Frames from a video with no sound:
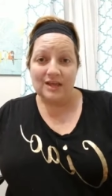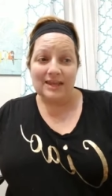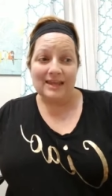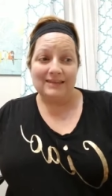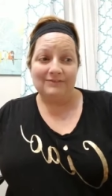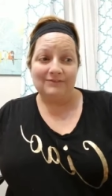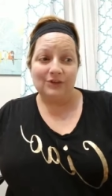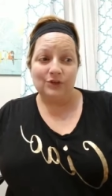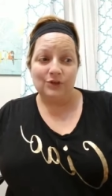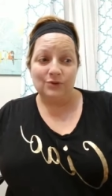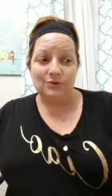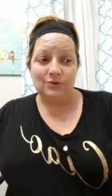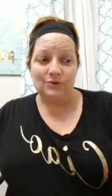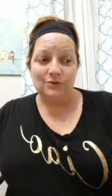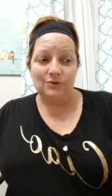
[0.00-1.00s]
If
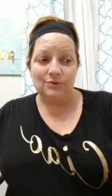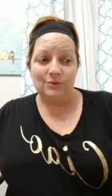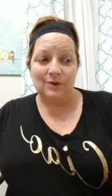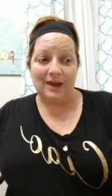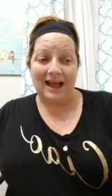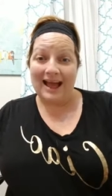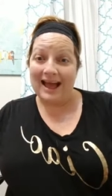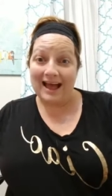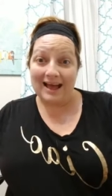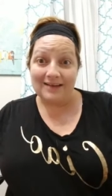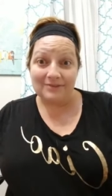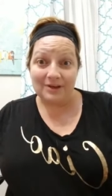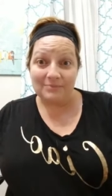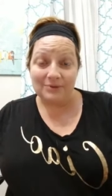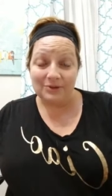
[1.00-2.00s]
you
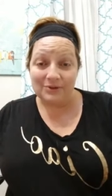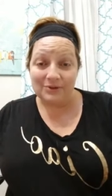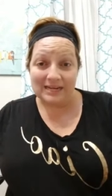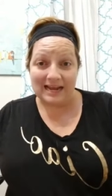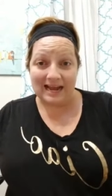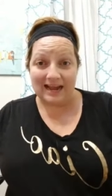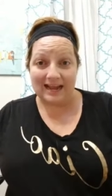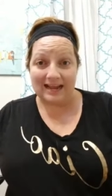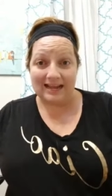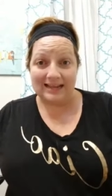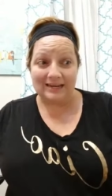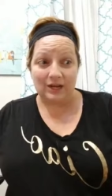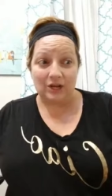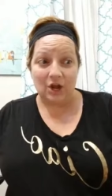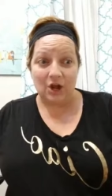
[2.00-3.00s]
have a beauty
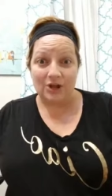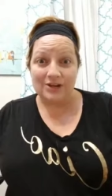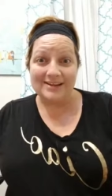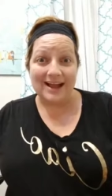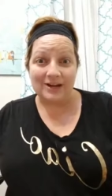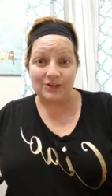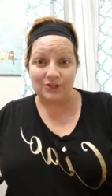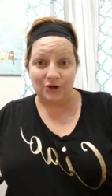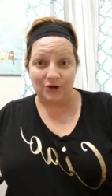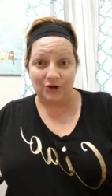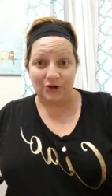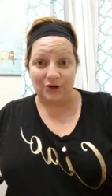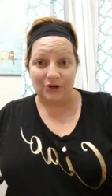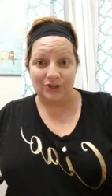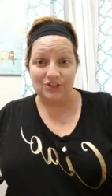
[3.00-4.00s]
guide, contact
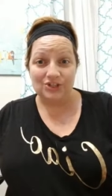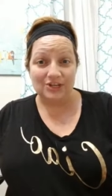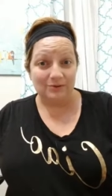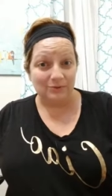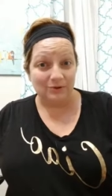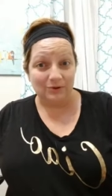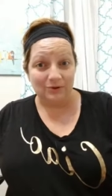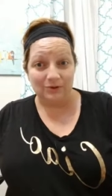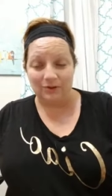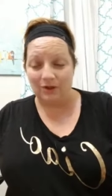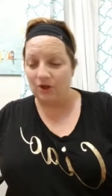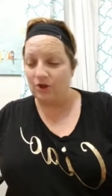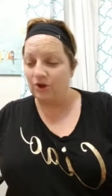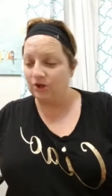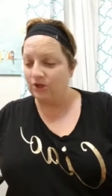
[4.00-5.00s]
her. She will
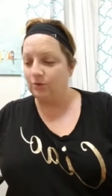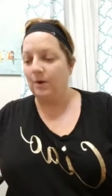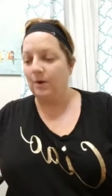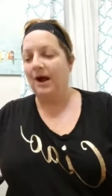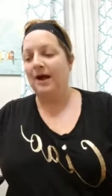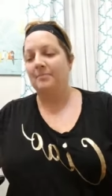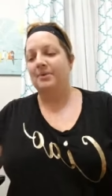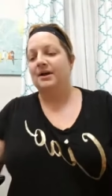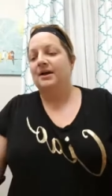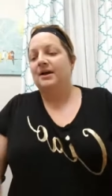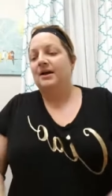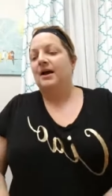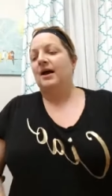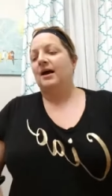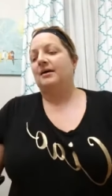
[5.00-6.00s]
hook you up.
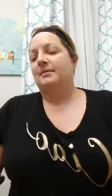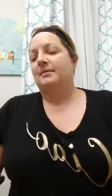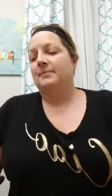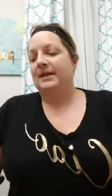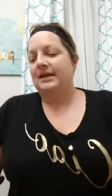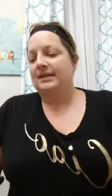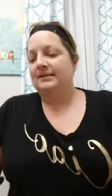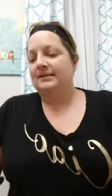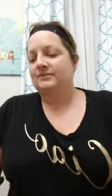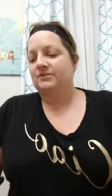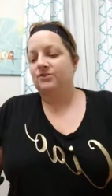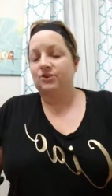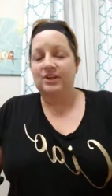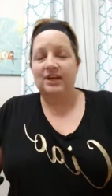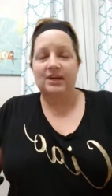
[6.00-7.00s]
It is
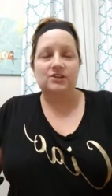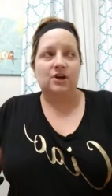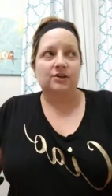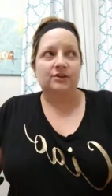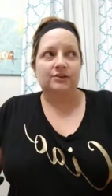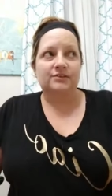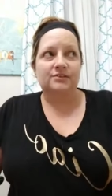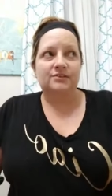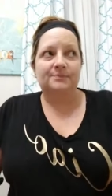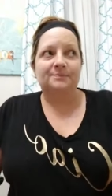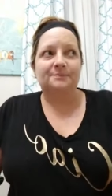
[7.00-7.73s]
$38